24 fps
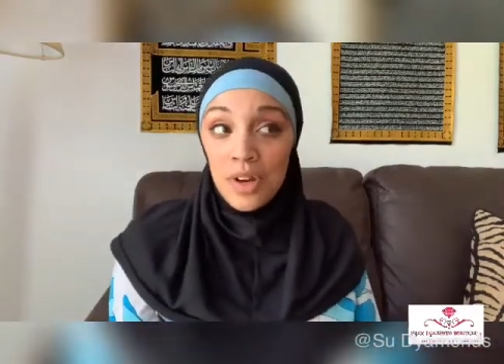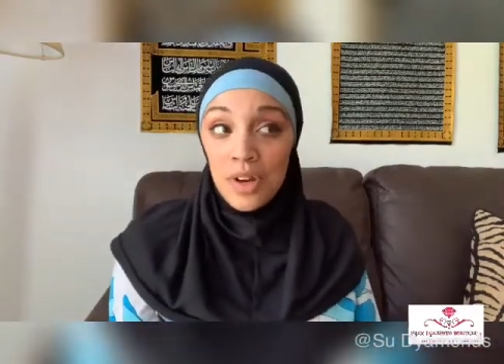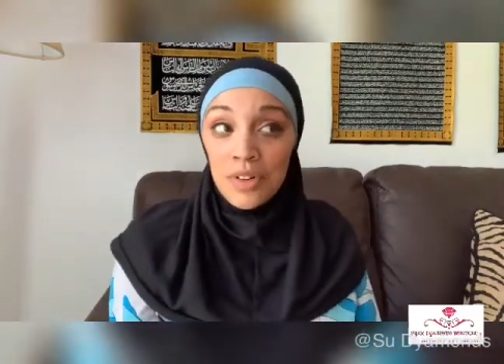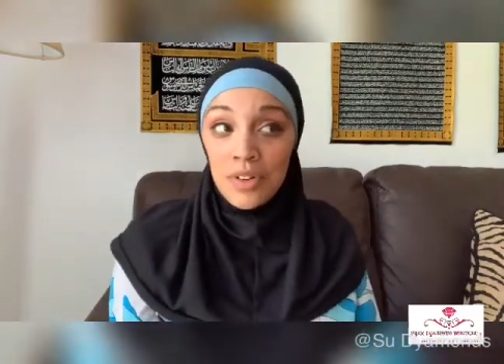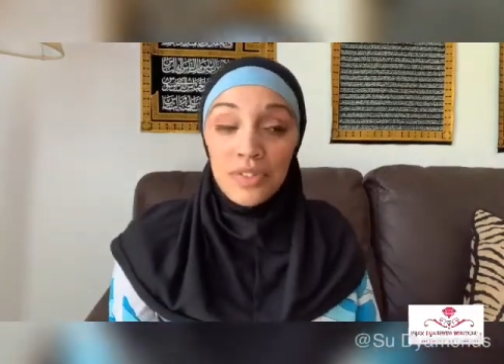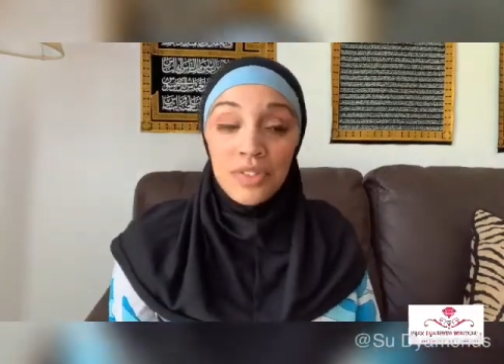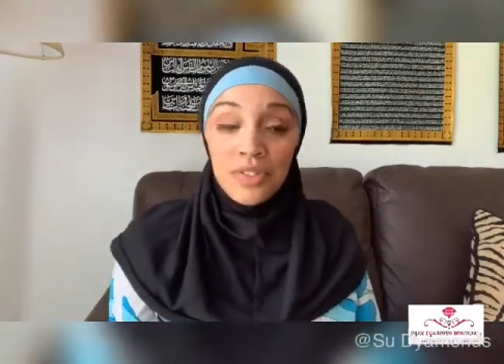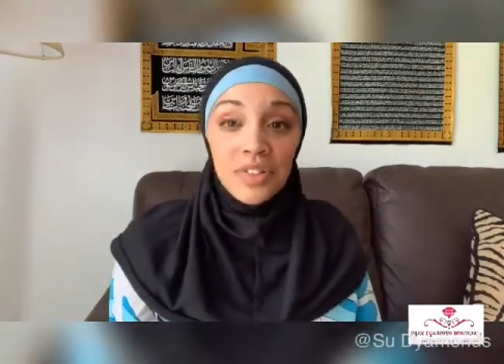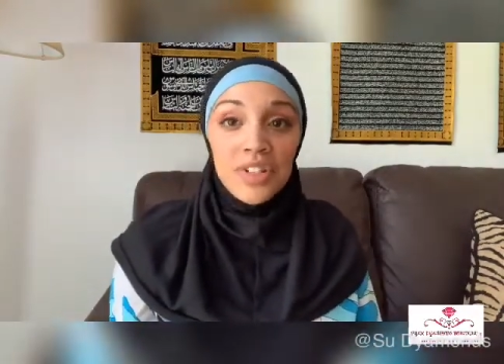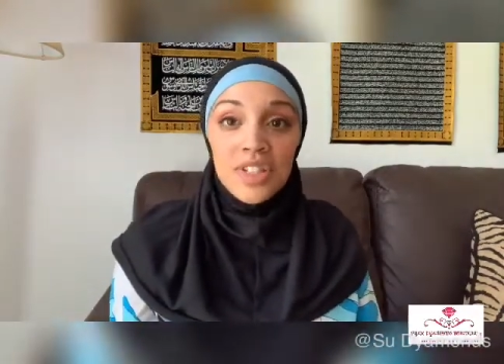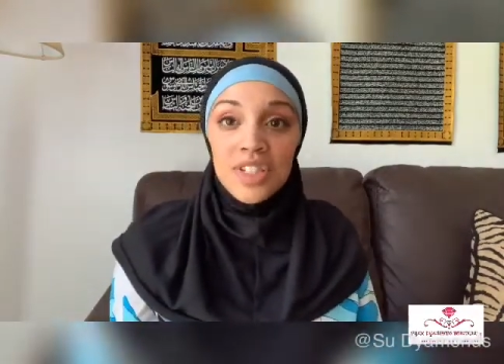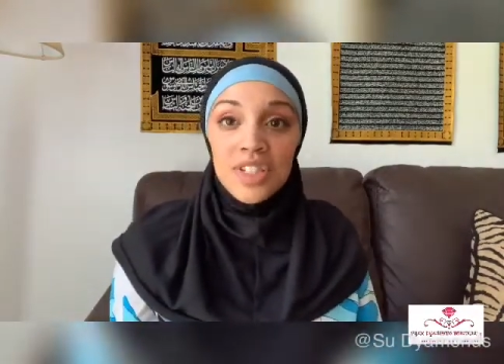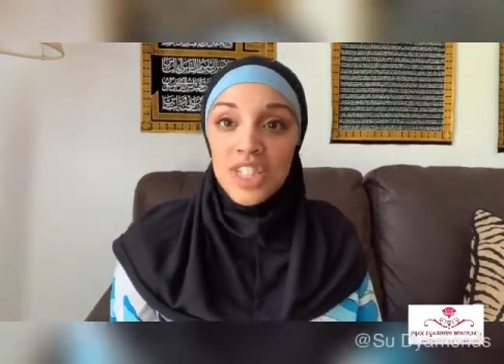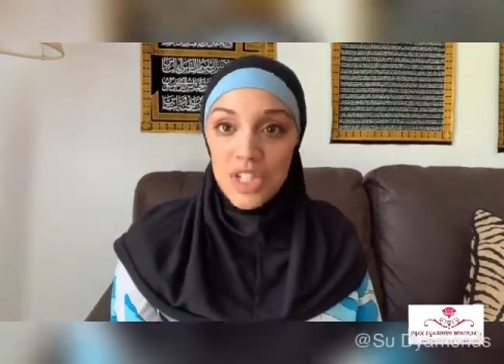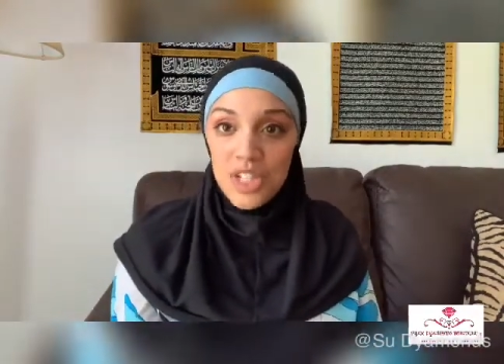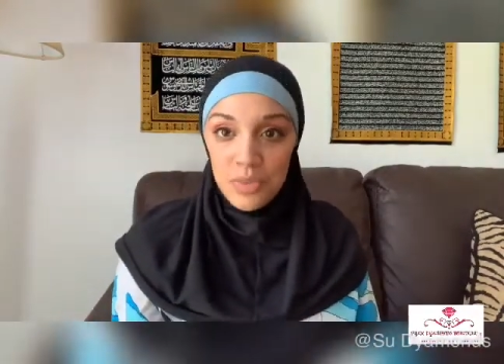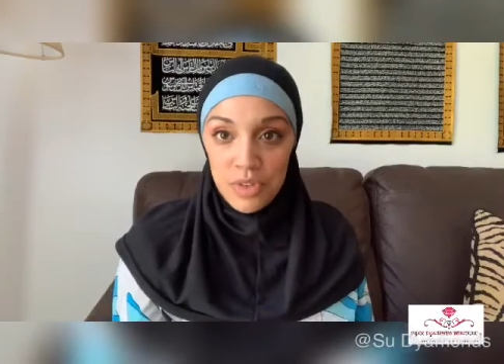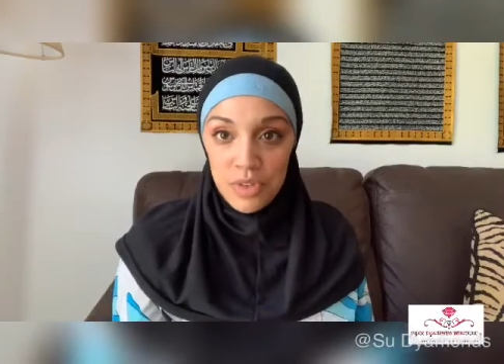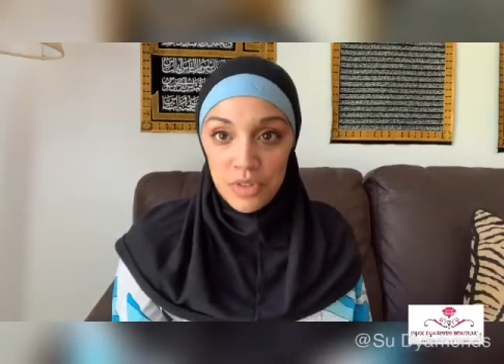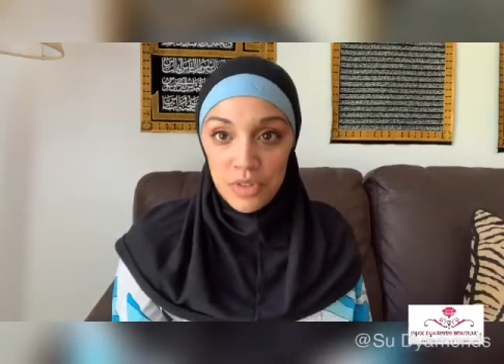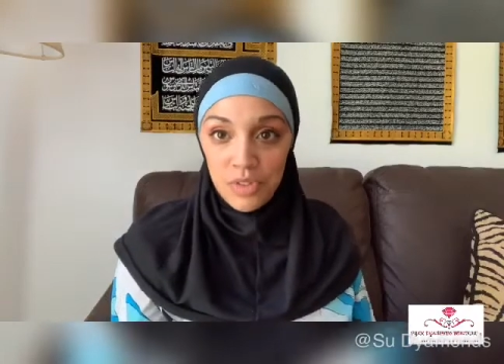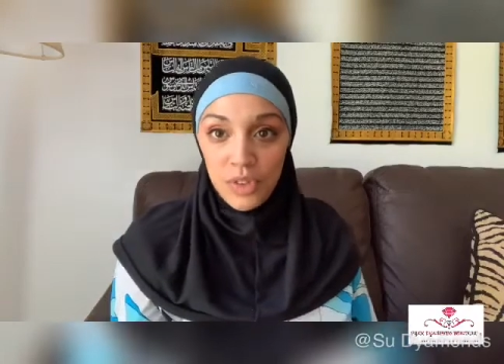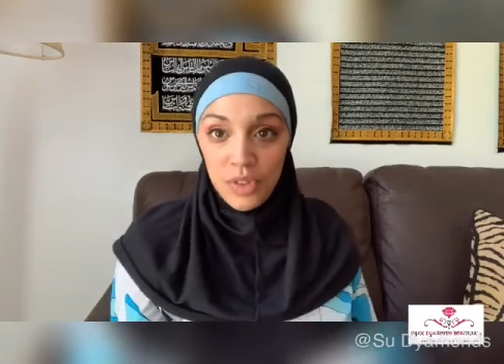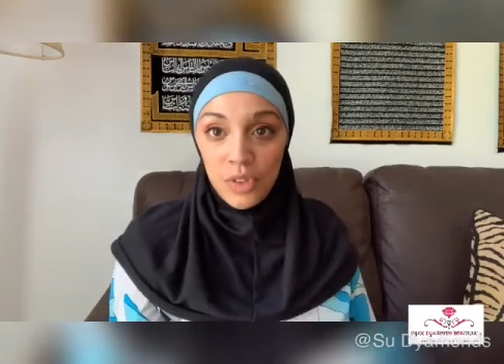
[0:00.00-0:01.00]
for some
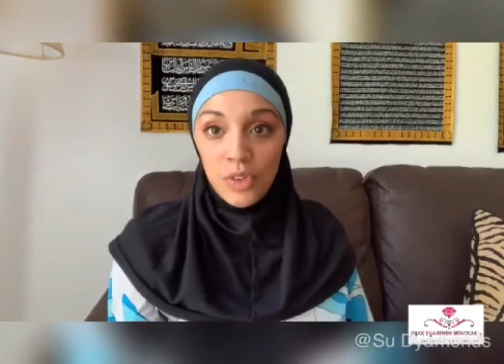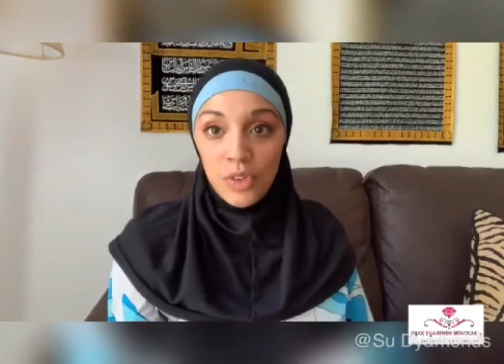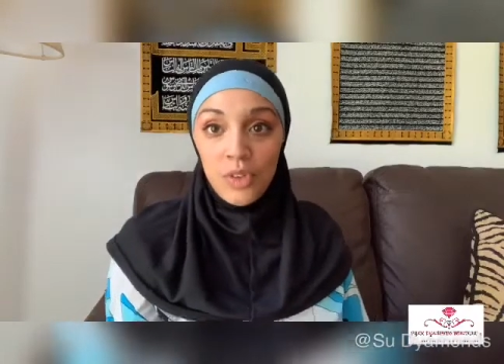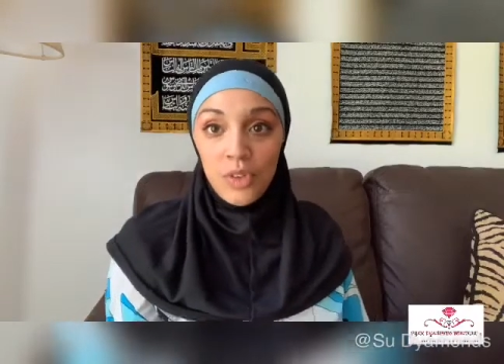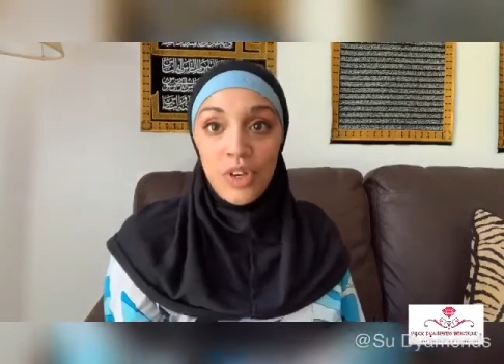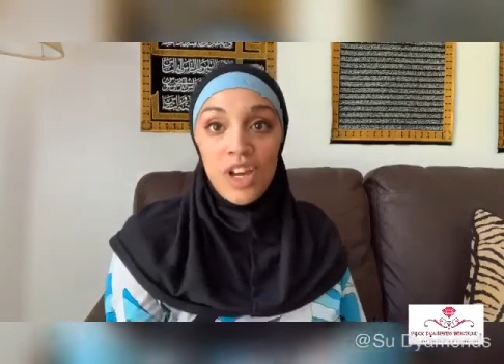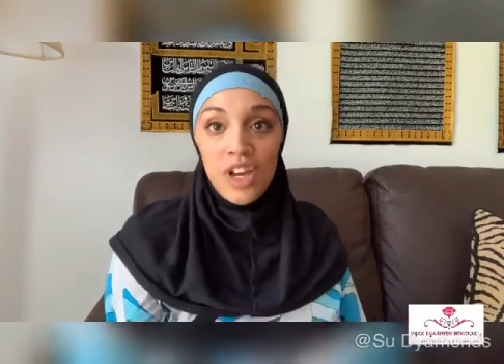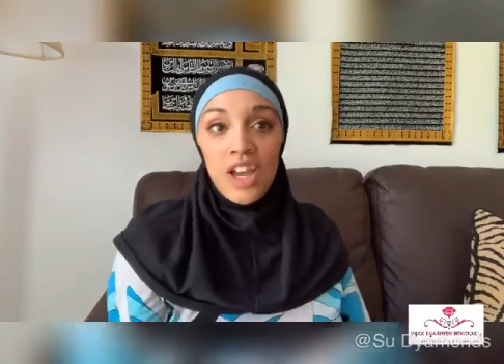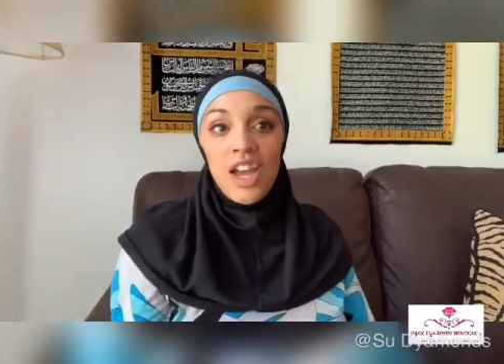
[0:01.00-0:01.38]
of you,